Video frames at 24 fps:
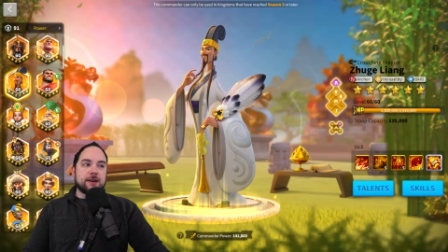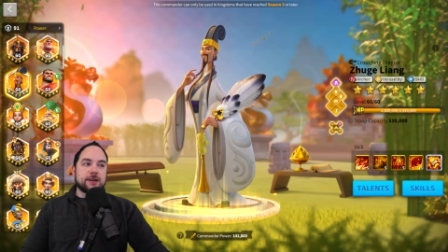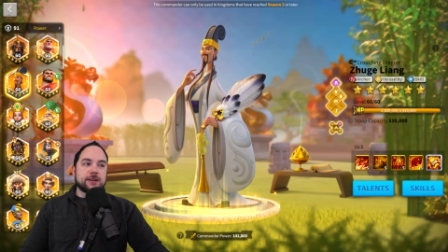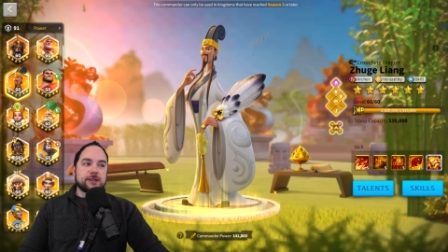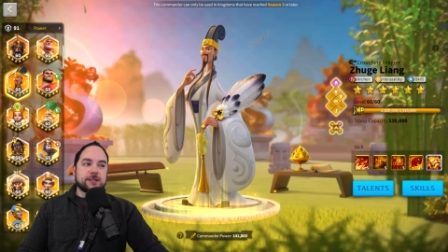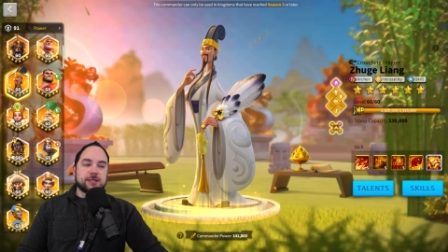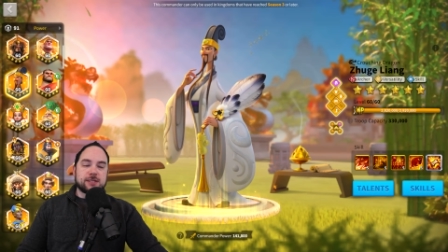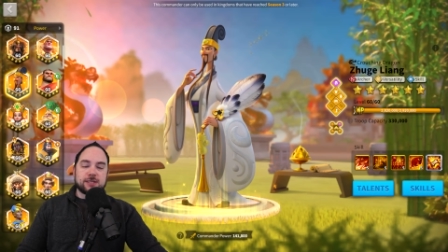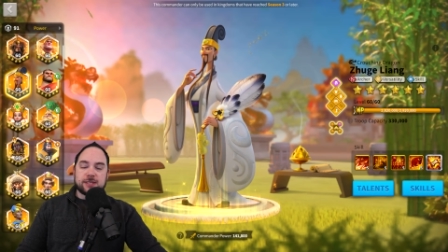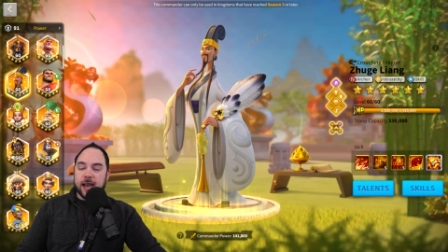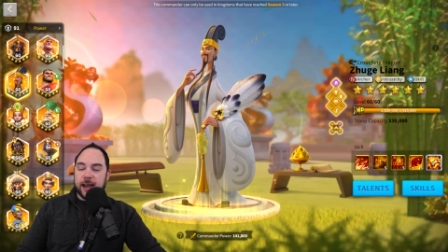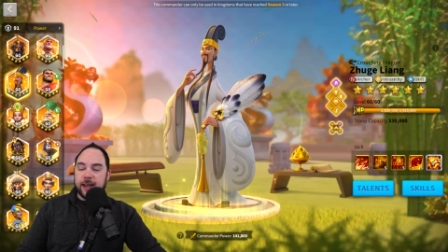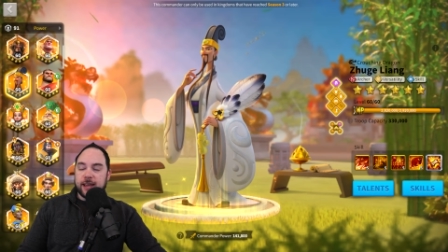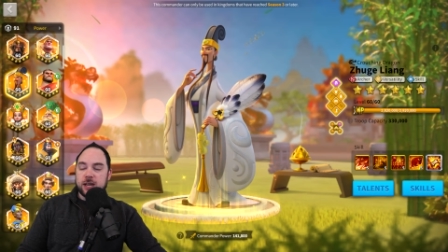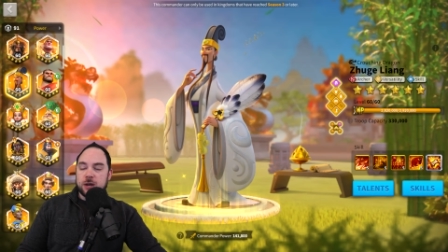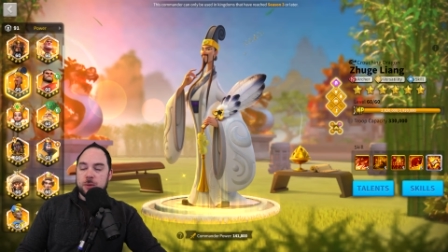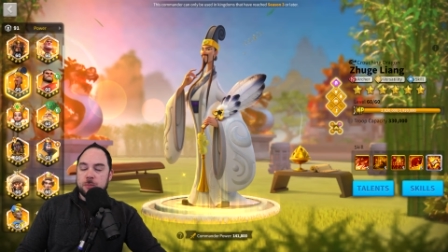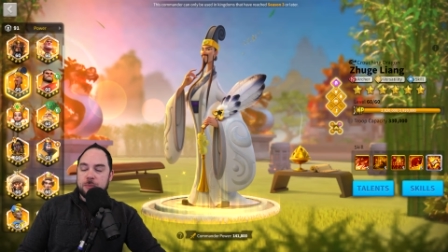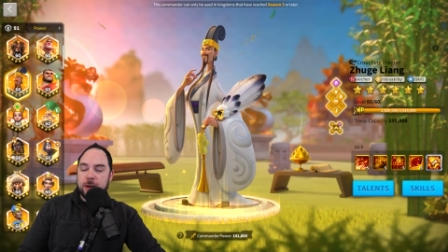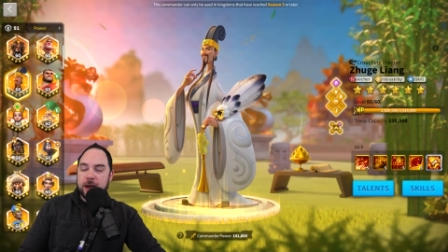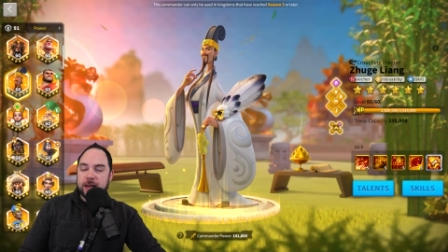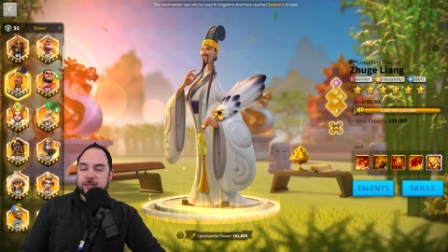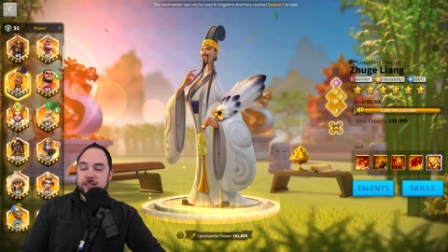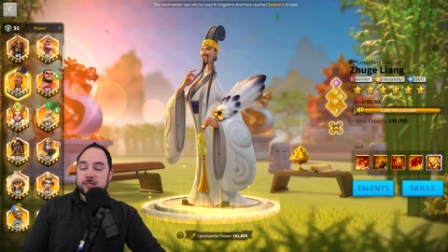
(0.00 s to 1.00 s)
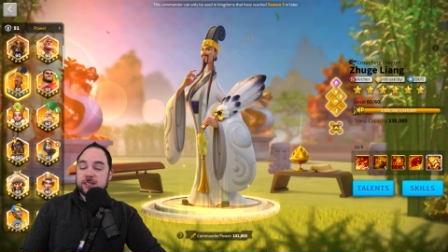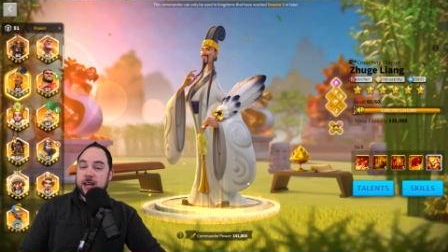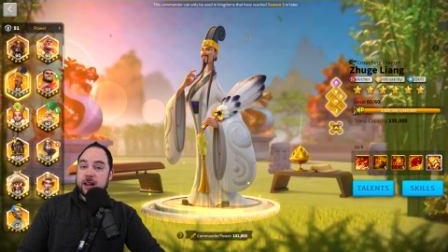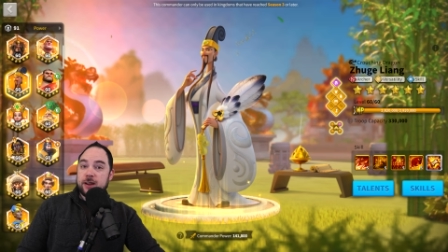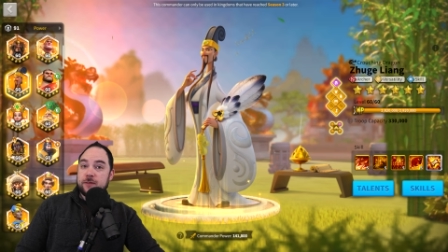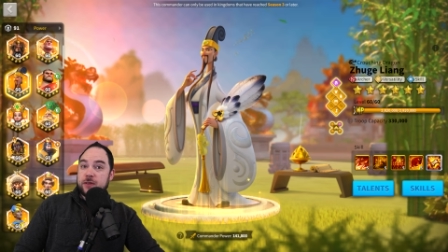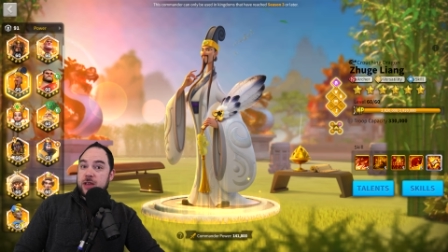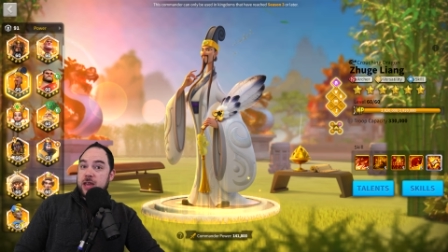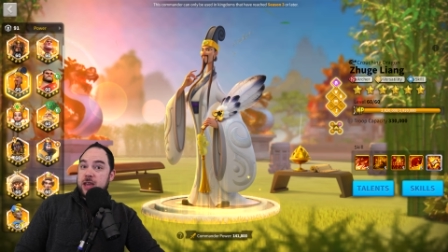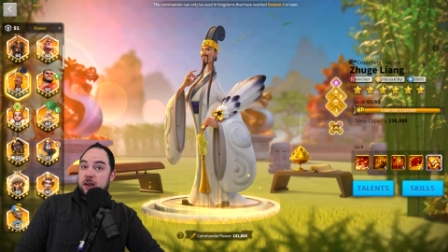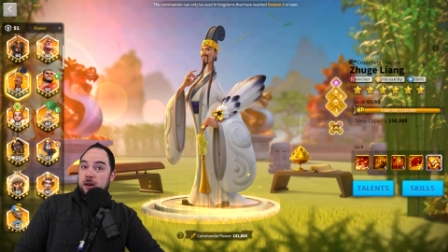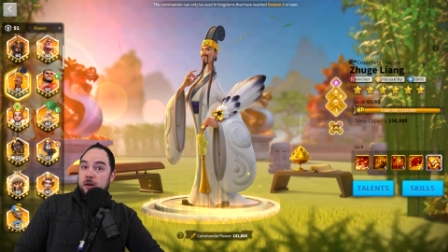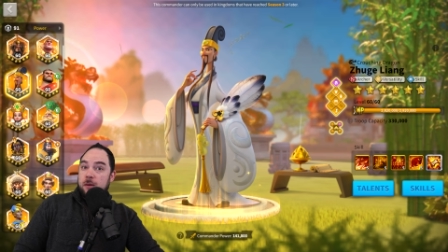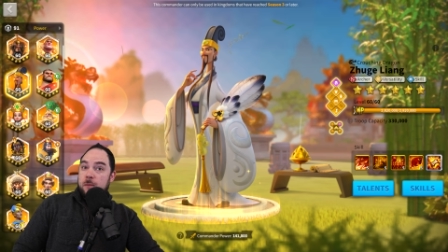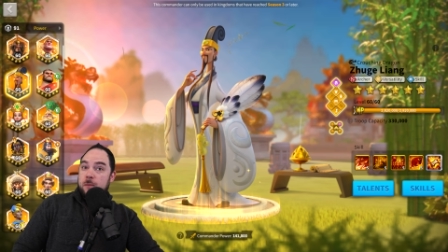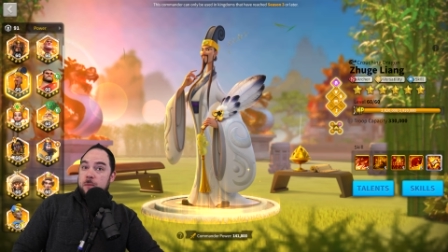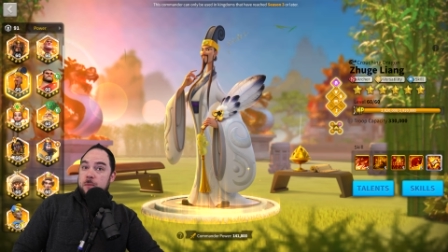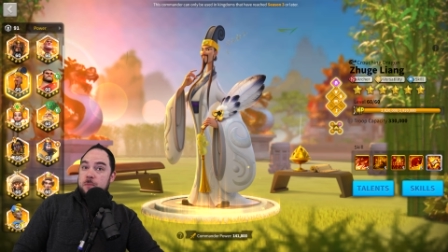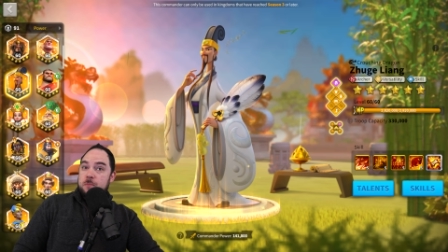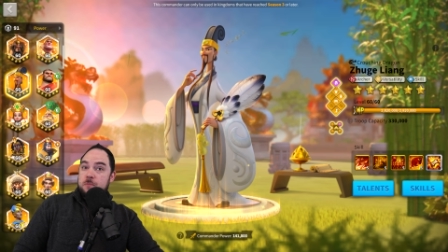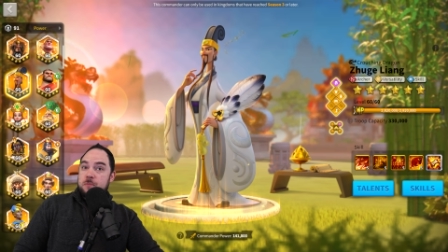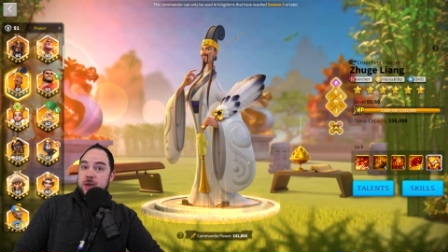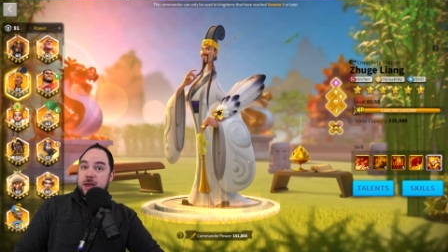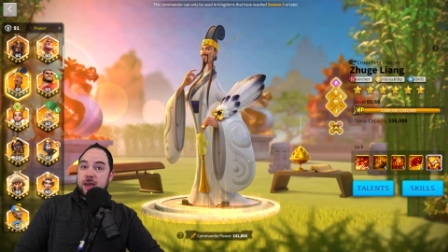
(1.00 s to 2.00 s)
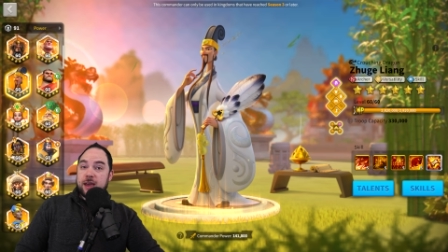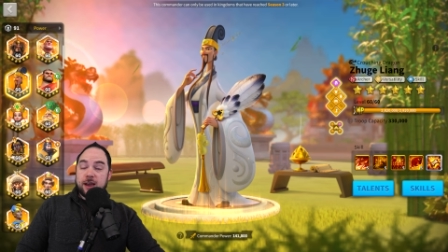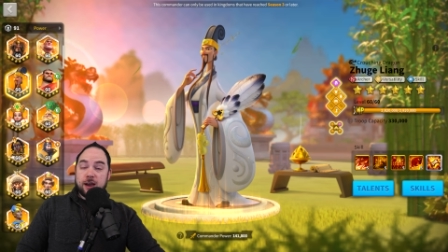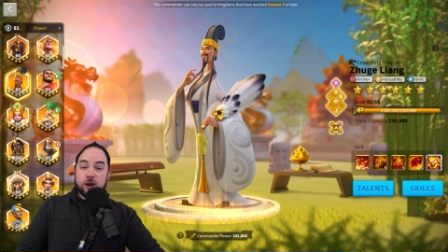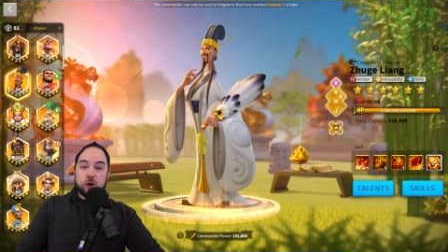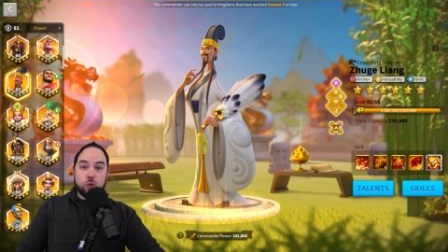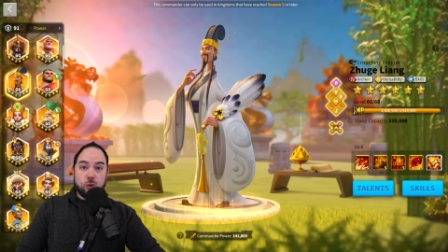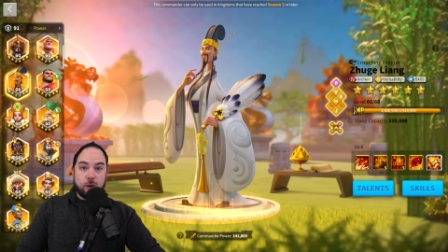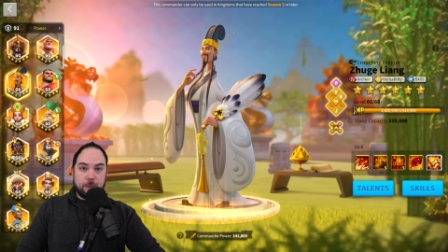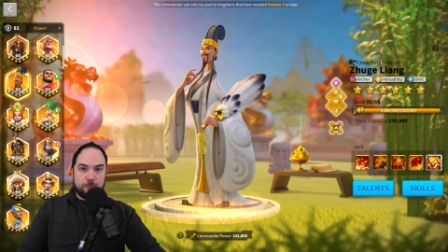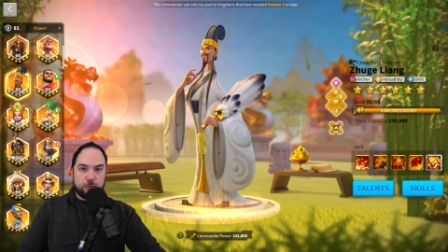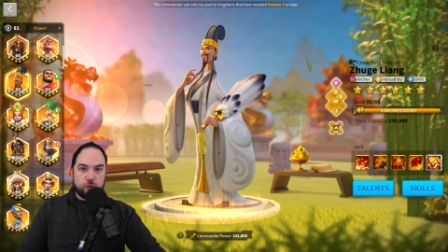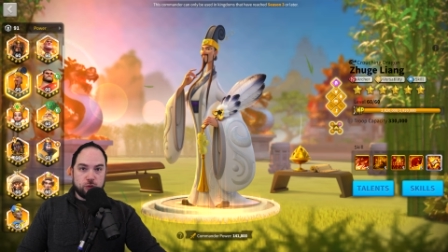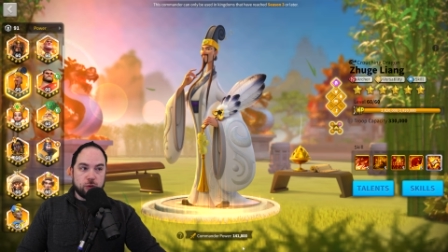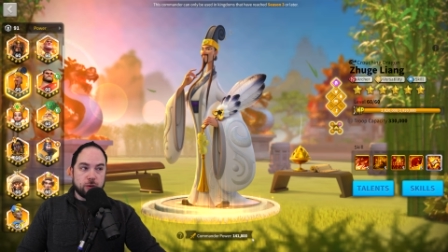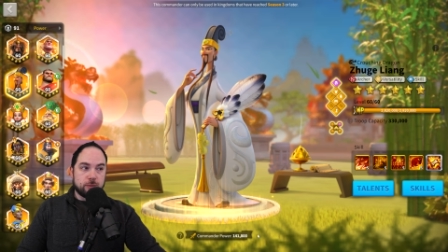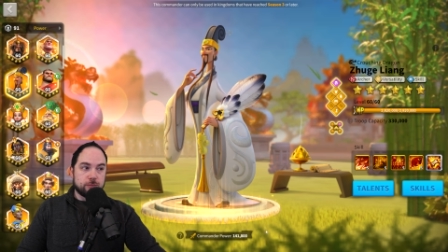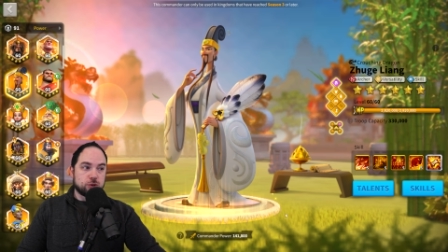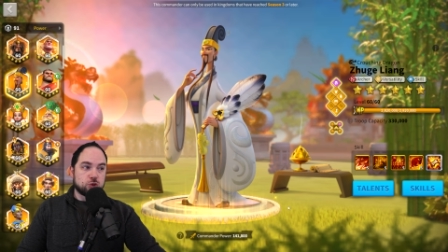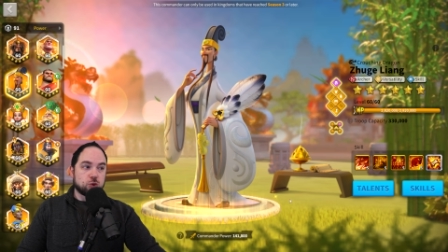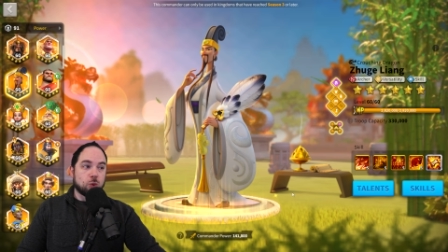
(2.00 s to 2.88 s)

second best set of gear being equipped to him.